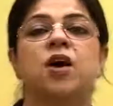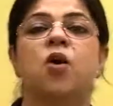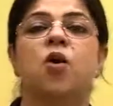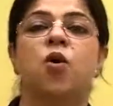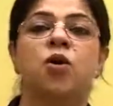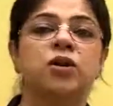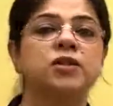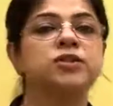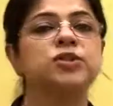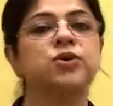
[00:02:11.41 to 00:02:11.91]

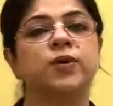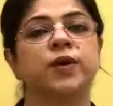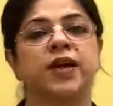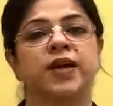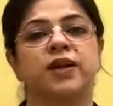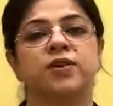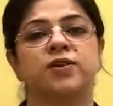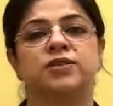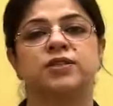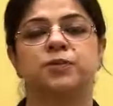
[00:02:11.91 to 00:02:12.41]
also
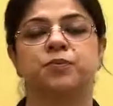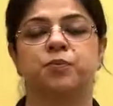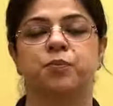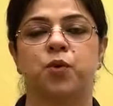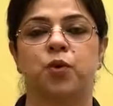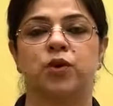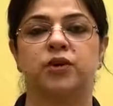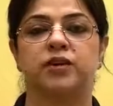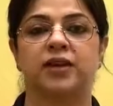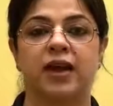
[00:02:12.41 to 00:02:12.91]
cannot
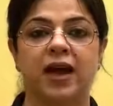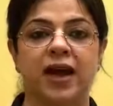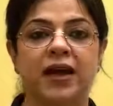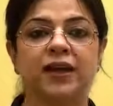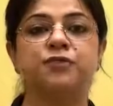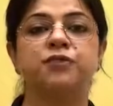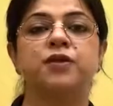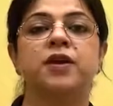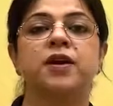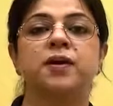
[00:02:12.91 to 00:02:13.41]
support
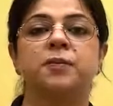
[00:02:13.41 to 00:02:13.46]
life